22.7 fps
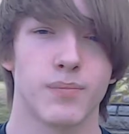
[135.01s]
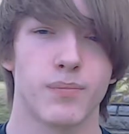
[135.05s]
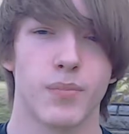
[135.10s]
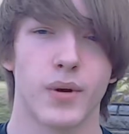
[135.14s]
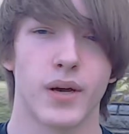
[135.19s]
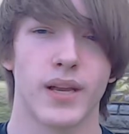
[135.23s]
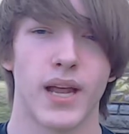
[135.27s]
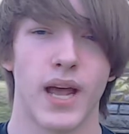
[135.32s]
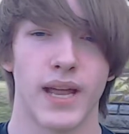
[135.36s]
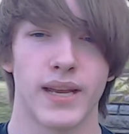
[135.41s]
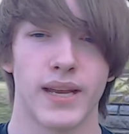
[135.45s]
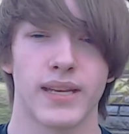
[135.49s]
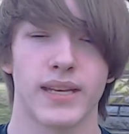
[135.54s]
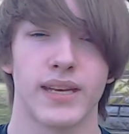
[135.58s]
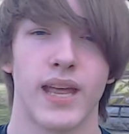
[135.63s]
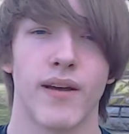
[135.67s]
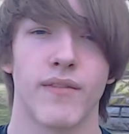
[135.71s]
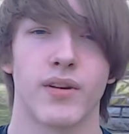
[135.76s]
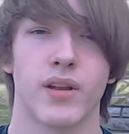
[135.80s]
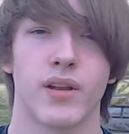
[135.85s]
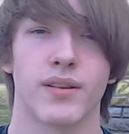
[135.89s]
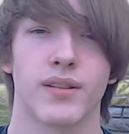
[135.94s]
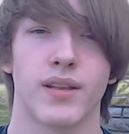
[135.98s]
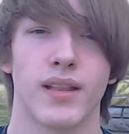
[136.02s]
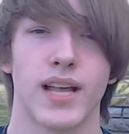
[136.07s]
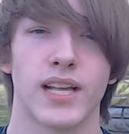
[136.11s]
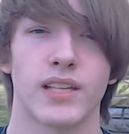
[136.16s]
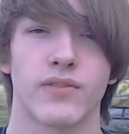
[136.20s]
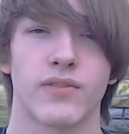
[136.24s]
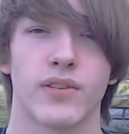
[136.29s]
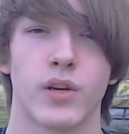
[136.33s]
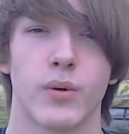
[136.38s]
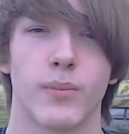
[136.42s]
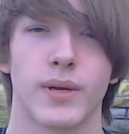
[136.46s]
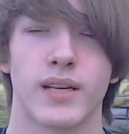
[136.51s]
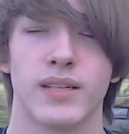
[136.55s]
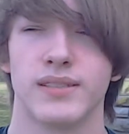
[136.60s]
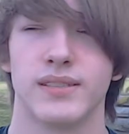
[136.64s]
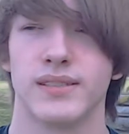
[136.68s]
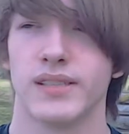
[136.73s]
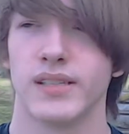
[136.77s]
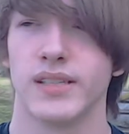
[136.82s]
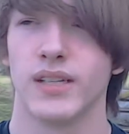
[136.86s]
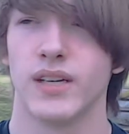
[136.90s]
but I didn't have it on the last video because